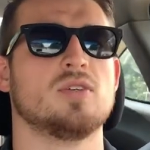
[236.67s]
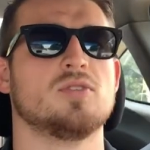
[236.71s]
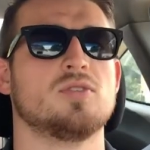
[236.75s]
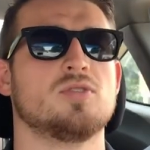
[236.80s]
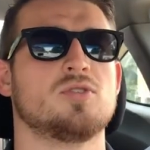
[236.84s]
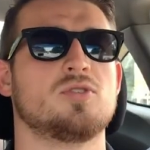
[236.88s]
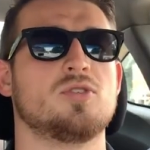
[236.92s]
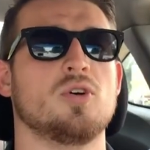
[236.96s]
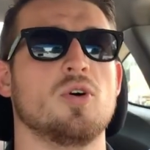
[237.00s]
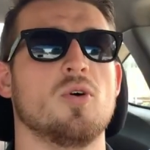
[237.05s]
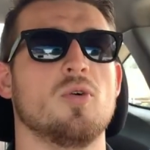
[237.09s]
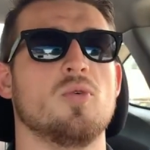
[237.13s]

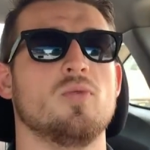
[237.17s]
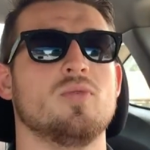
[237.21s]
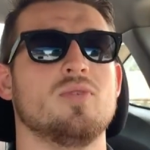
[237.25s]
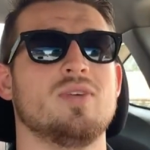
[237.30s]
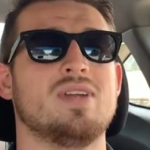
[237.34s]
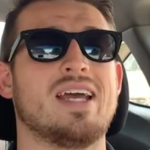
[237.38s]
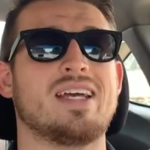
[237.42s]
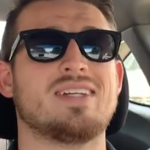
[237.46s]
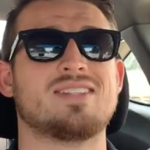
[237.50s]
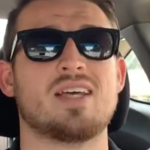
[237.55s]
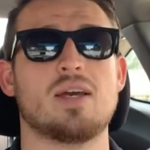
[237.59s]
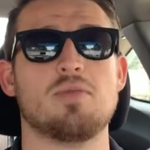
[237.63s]
So
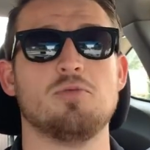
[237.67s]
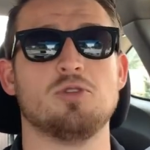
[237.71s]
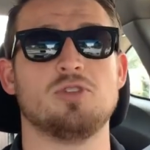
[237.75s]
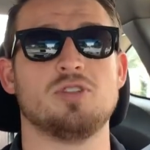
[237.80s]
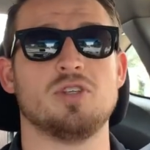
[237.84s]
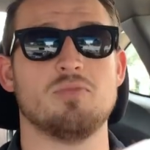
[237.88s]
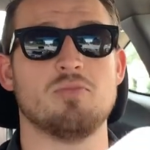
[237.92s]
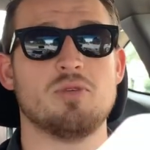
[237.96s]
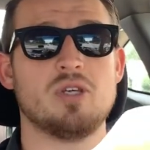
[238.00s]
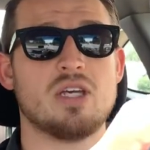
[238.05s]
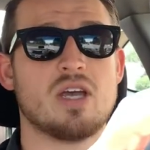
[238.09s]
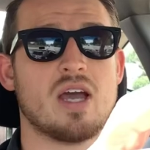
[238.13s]
next time you
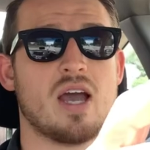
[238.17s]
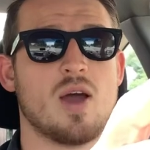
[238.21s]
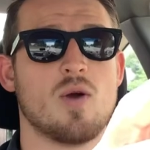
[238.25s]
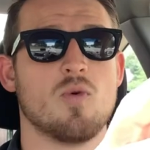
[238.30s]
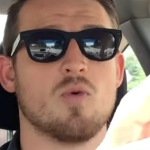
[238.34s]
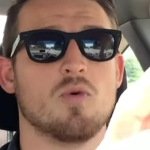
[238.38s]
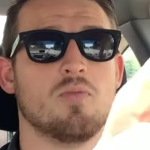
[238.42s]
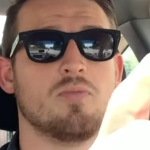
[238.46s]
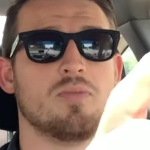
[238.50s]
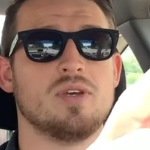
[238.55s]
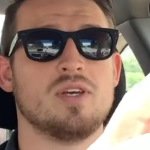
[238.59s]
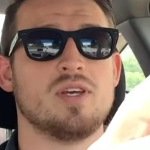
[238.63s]
see me, I
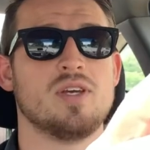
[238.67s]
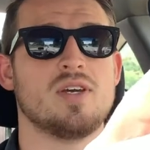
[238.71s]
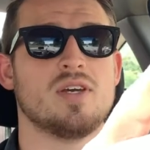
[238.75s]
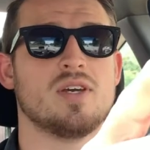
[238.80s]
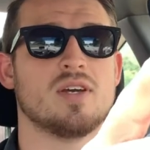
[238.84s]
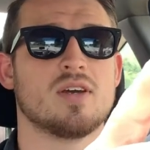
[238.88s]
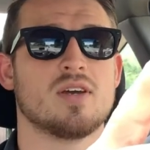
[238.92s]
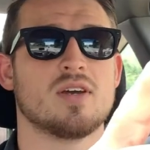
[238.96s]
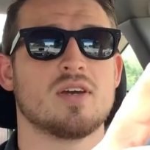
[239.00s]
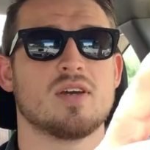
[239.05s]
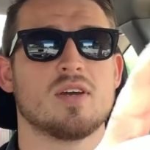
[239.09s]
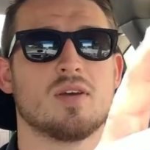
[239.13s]
will be
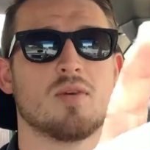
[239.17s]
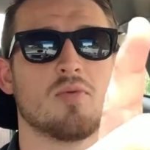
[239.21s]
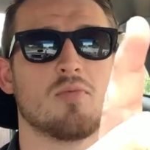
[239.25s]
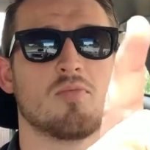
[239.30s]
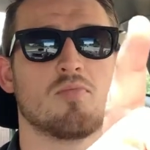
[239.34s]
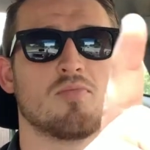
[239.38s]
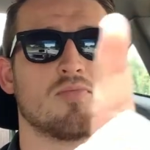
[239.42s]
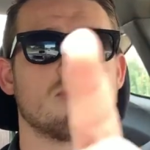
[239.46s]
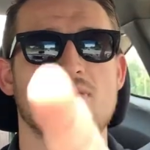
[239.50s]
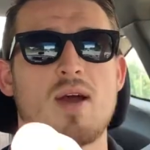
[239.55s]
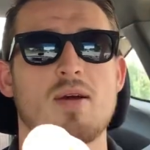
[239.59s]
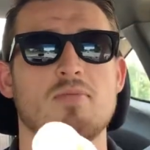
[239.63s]

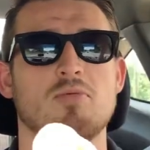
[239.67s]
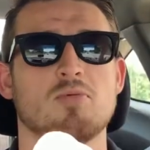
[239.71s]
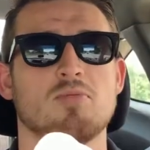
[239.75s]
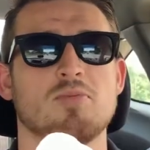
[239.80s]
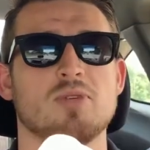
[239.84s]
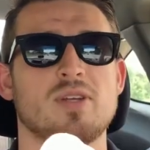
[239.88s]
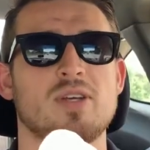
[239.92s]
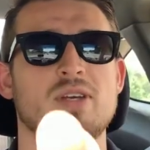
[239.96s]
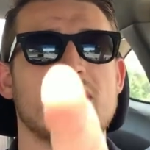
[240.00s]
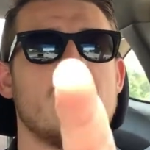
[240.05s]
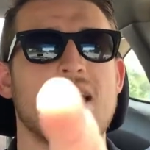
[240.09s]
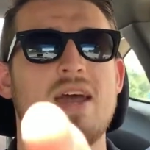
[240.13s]

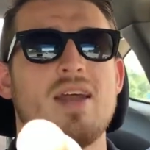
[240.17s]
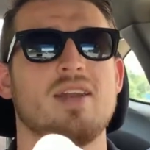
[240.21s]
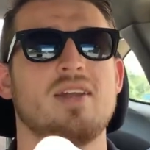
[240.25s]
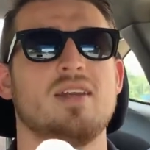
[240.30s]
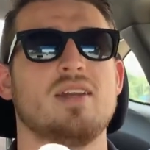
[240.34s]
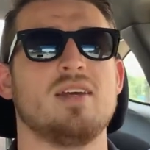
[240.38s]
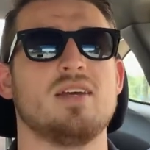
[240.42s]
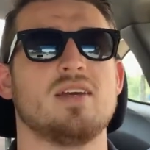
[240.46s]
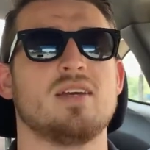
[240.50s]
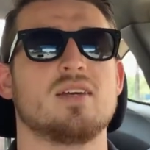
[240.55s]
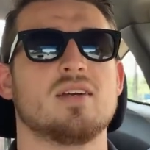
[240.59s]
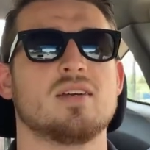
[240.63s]
probably
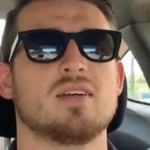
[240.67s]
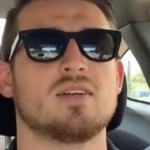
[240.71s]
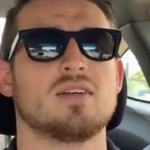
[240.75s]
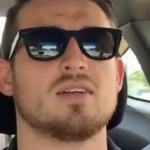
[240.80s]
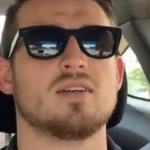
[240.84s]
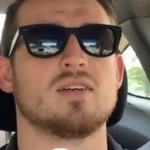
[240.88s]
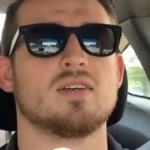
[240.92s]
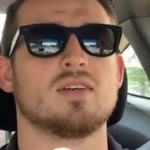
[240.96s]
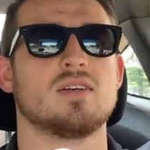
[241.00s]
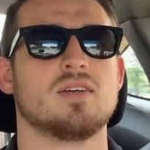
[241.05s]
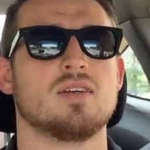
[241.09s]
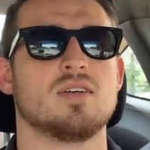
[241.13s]
editing
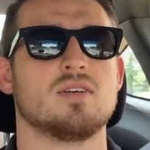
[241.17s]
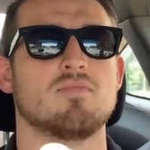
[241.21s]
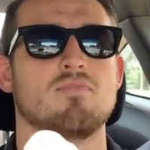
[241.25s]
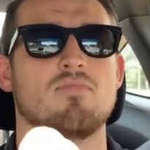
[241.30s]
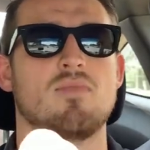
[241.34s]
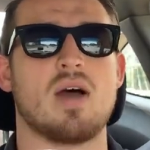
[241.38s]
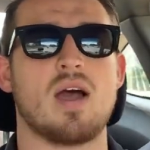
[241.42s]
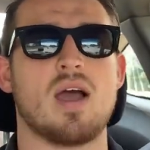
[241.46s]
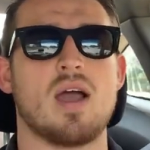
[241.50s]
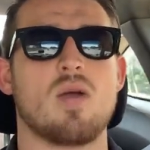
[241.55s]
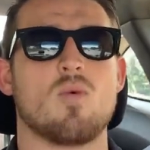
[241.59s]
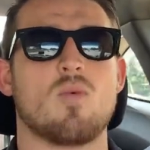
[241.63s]

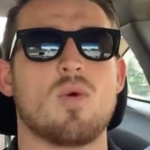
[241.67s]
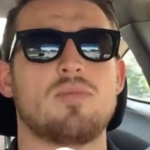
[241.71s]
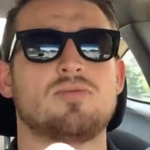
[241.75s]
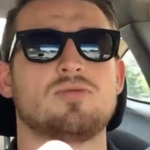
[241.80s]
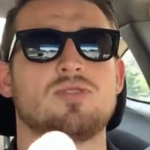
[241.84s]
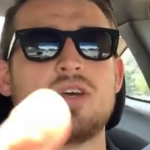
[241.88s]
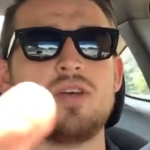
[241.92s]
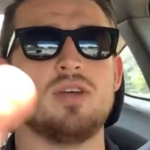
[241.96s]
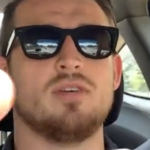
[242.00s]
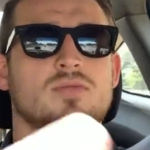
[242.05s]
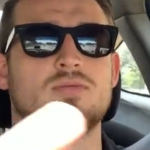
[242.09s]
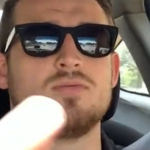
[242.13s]
my
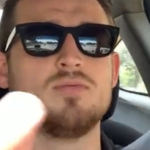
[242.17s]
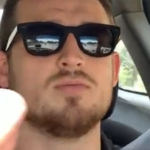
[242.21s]
website.